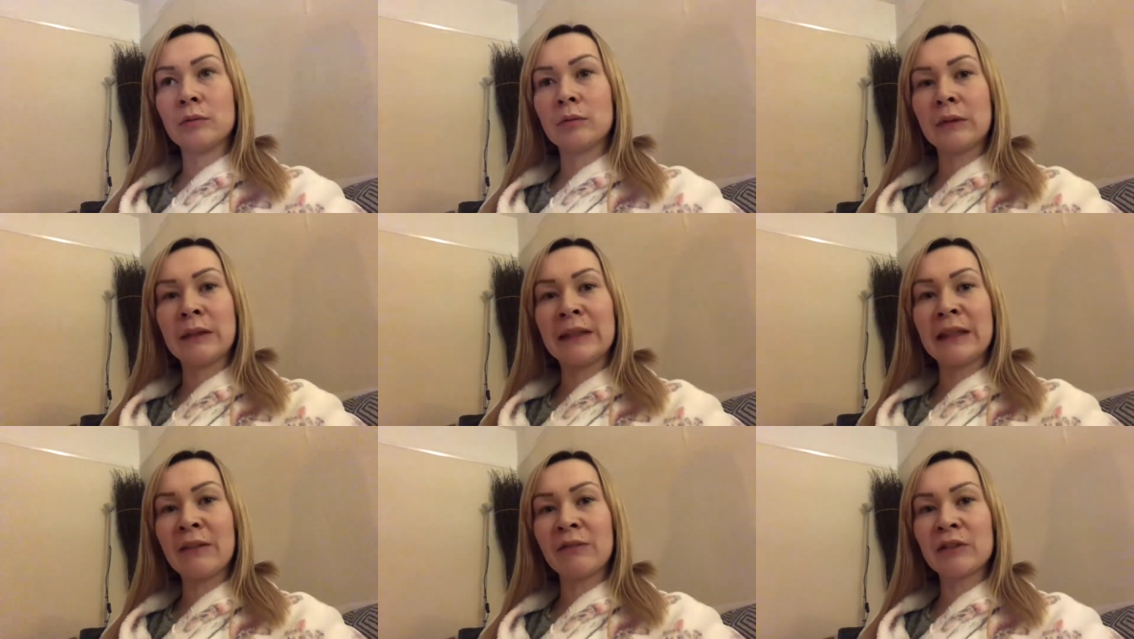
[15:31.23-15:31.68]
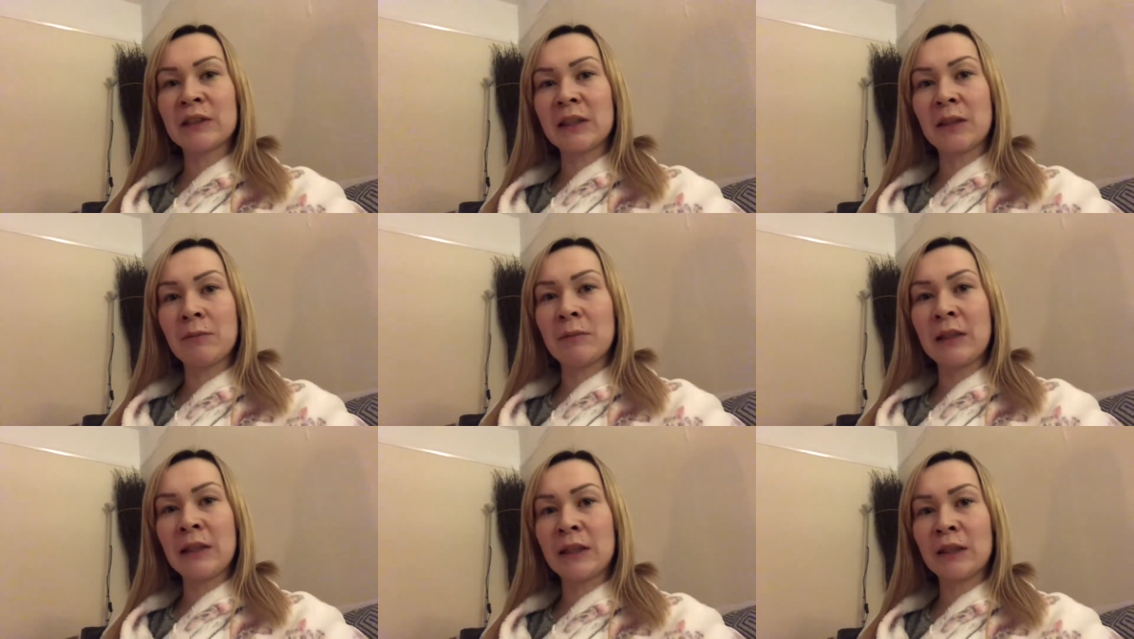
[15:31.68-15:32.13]
they never
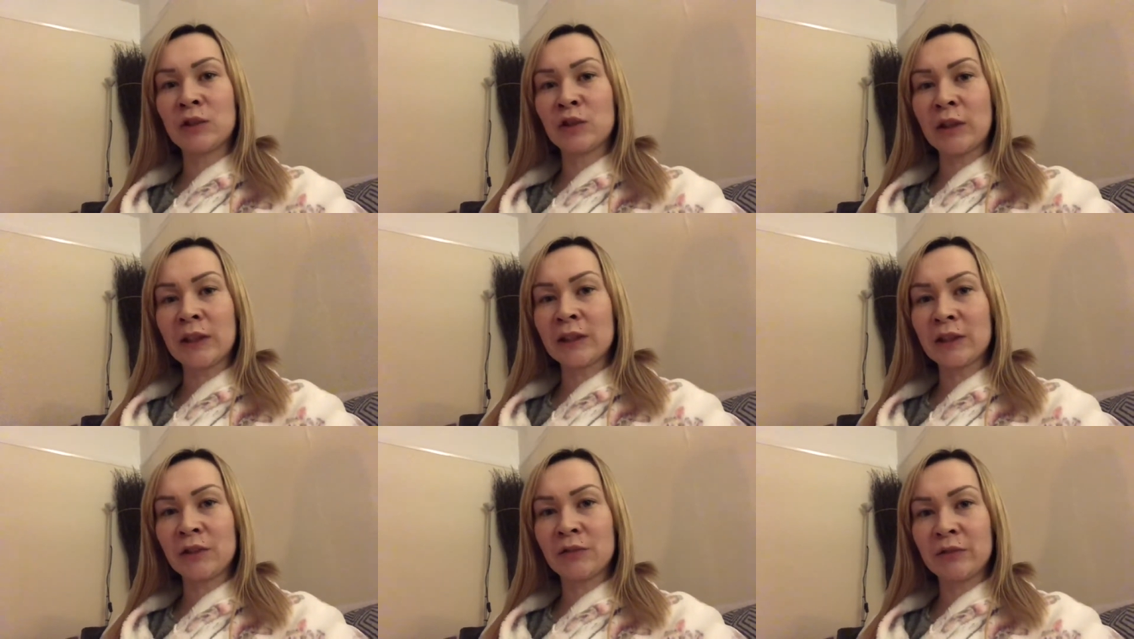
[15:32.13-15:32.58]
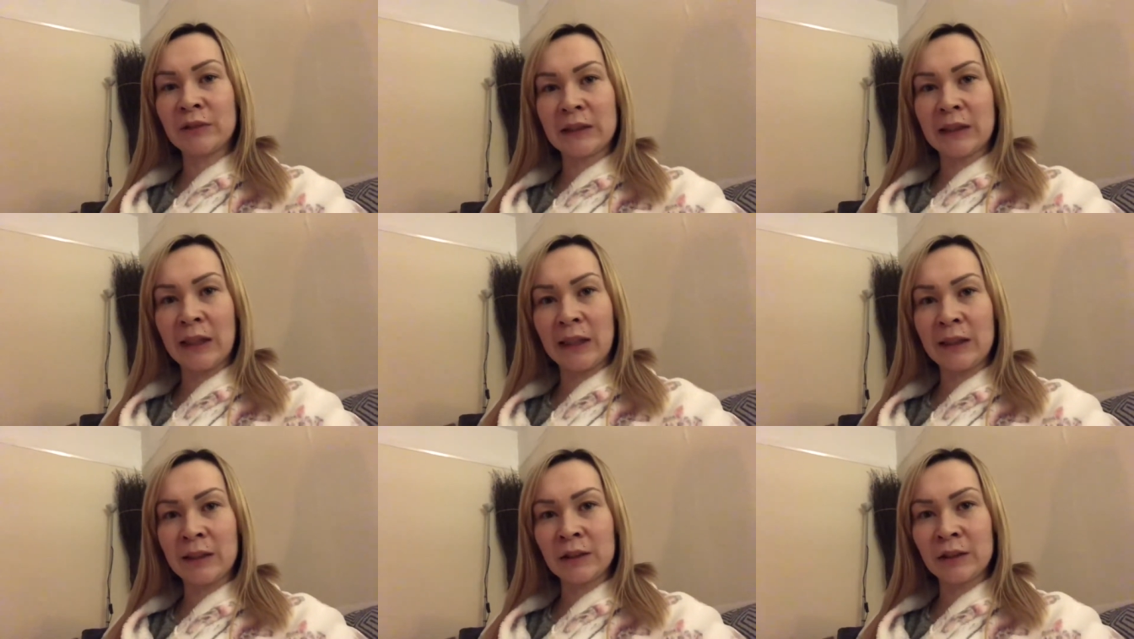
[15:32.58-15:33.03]
sent me an address to
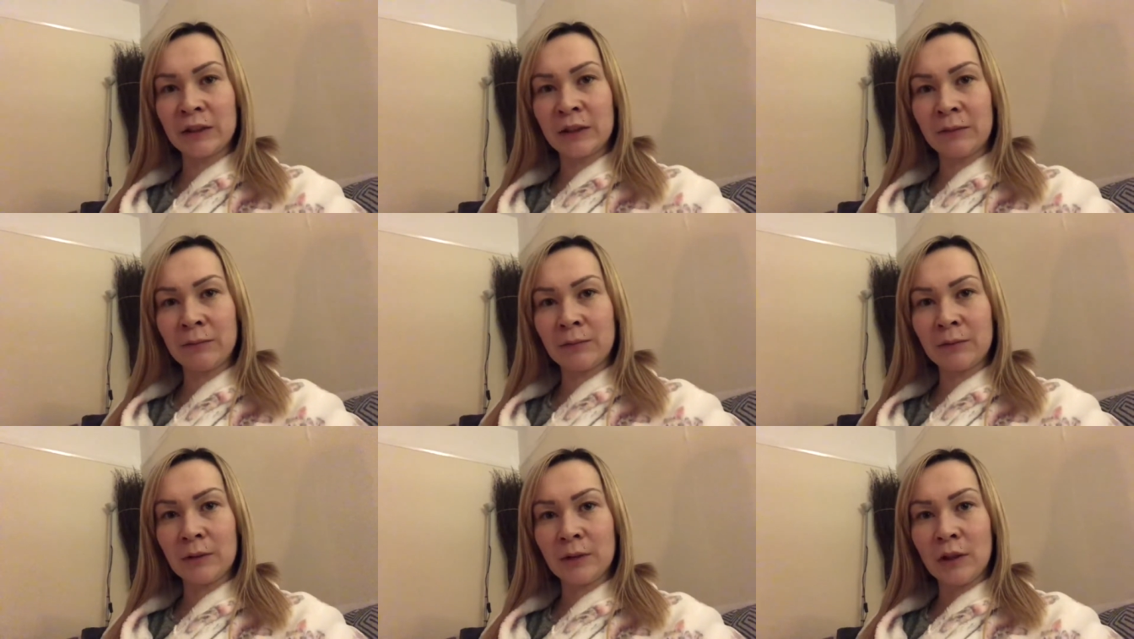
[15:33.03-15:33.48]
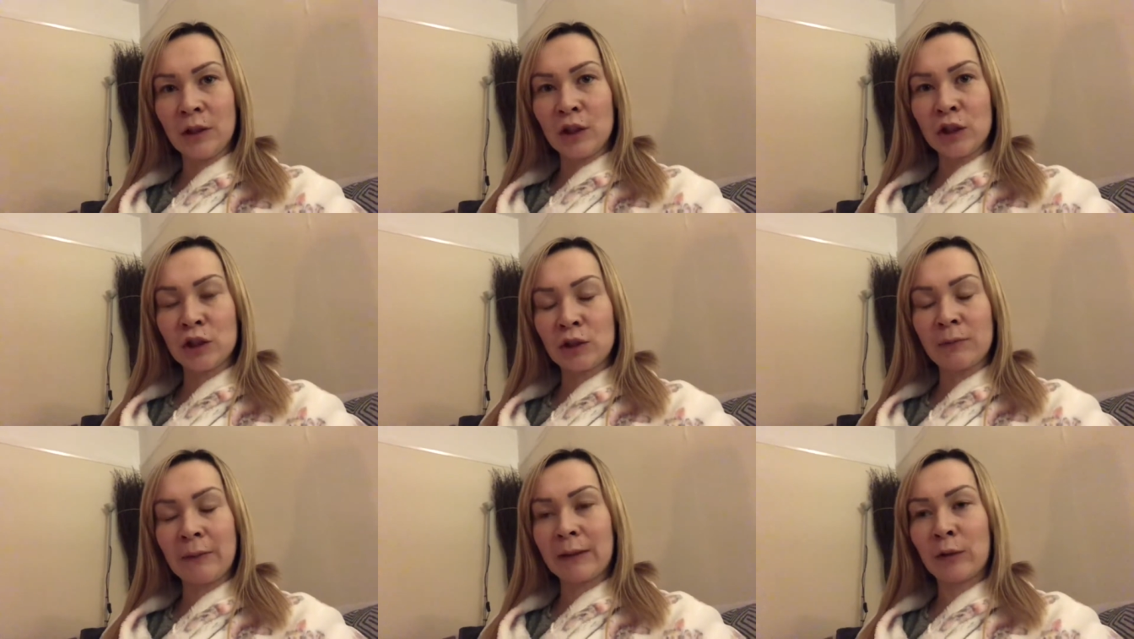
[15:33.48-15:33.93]
return it to,
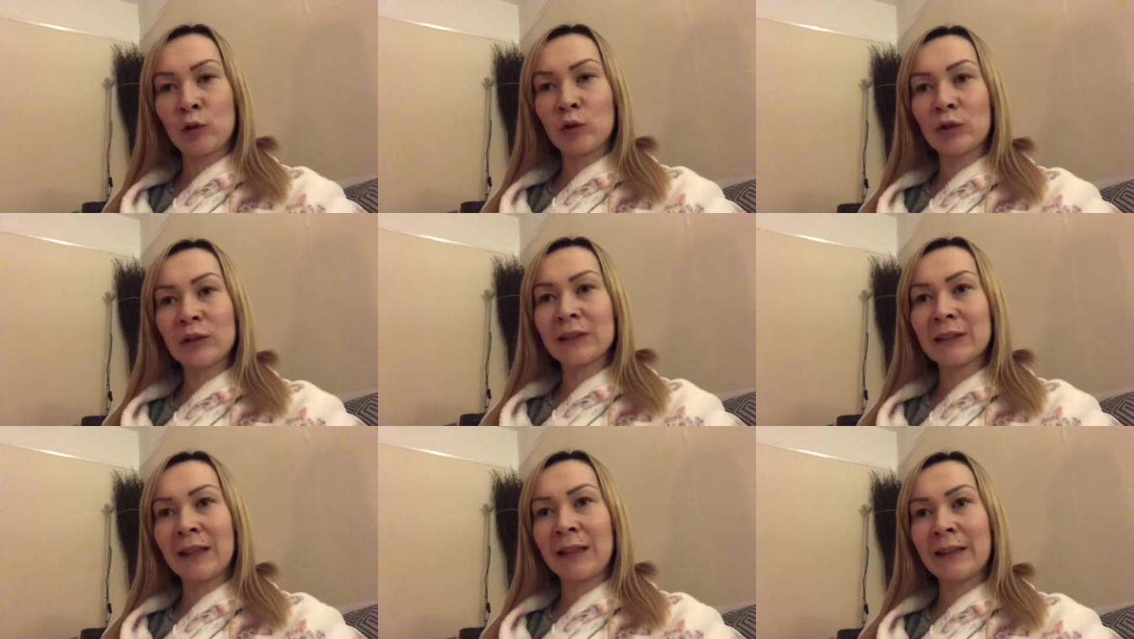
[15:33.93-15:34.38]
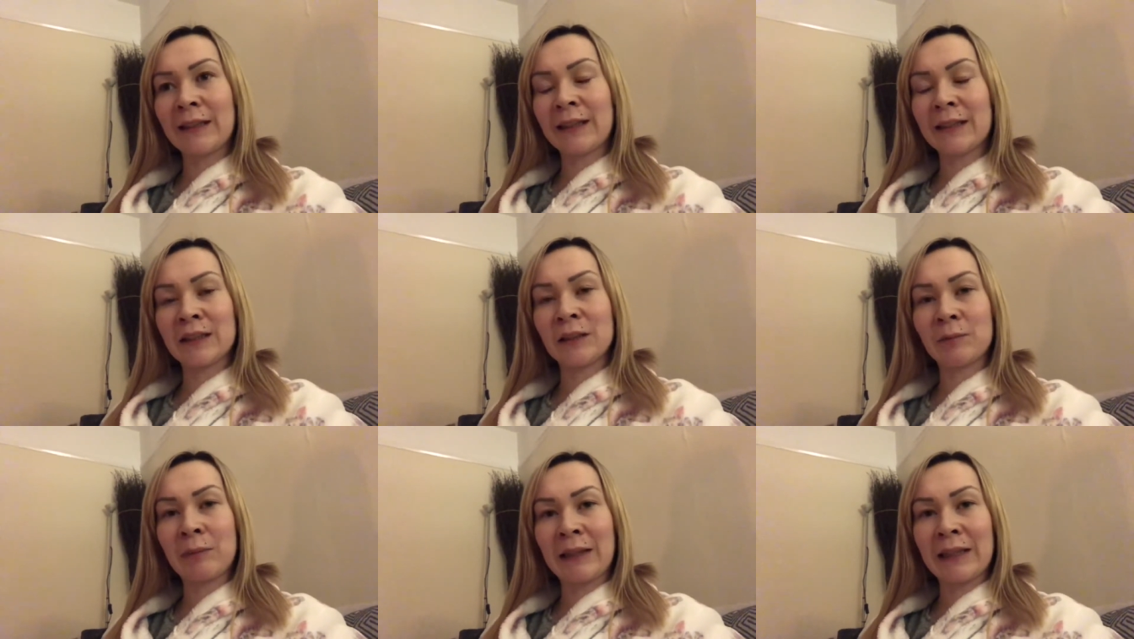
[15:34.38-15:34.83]
so I couldn't send the
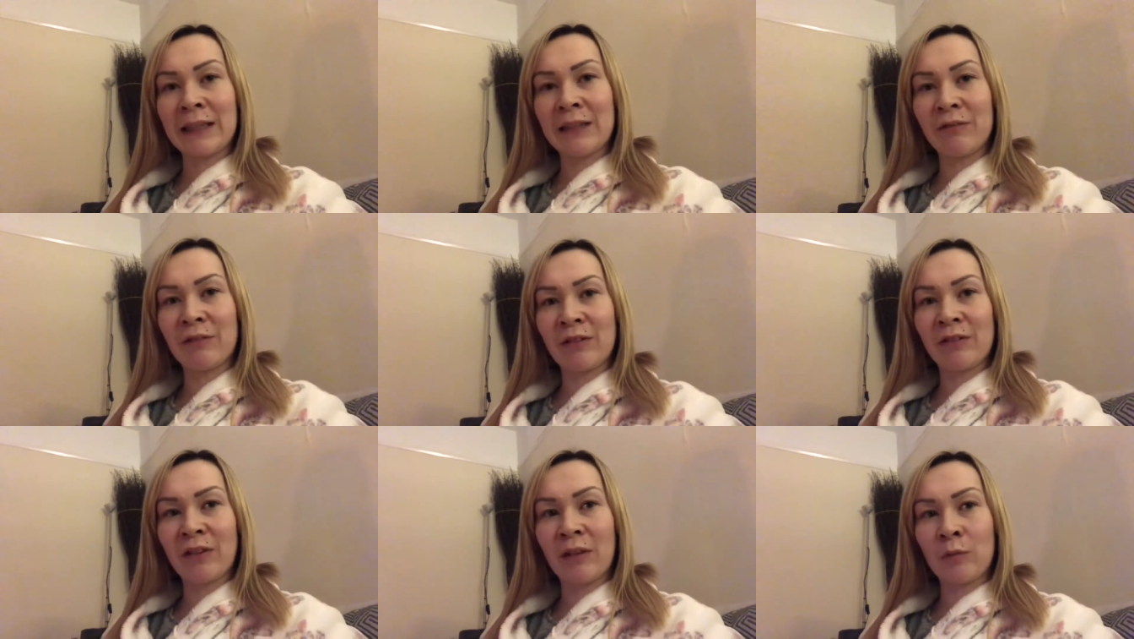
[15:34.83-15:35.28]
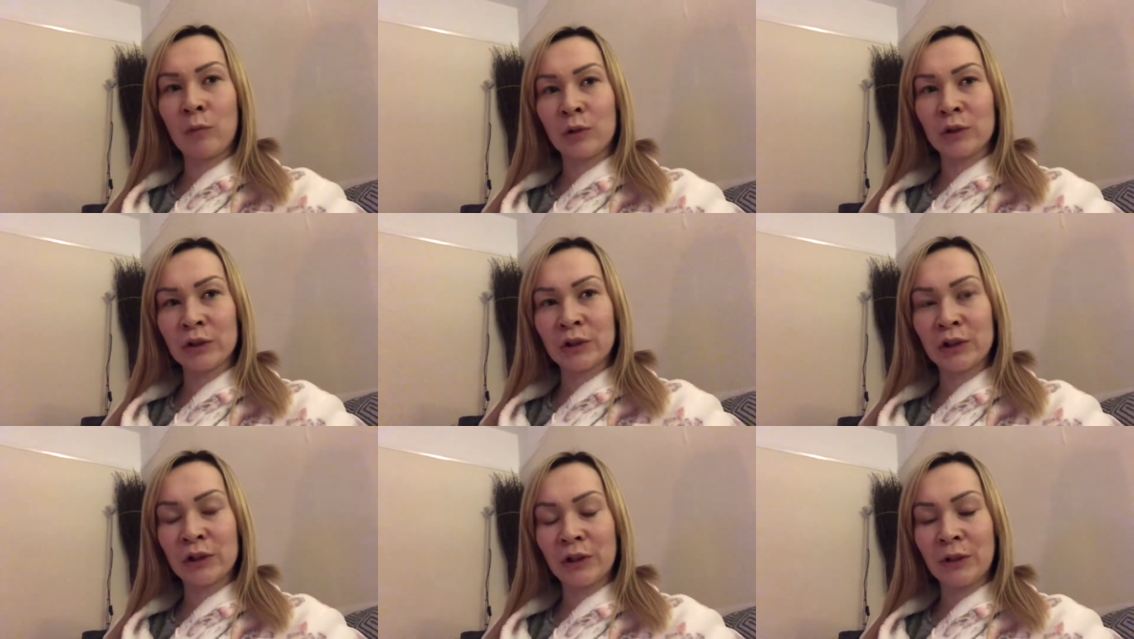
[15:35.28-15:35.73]
item back even if I
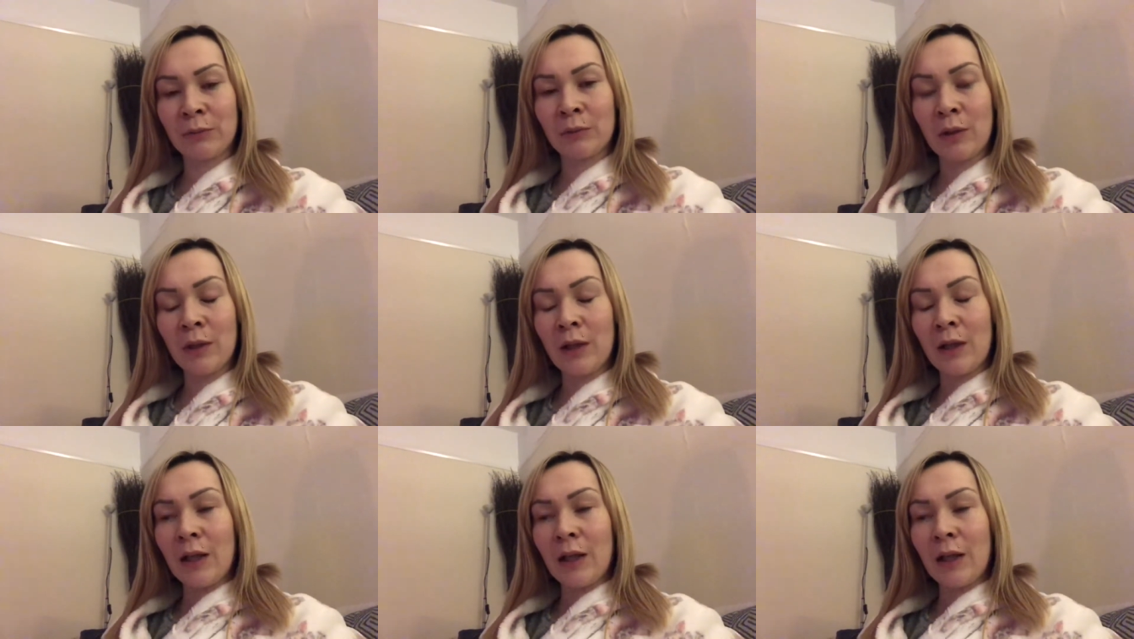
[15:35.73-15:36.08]
wanted to.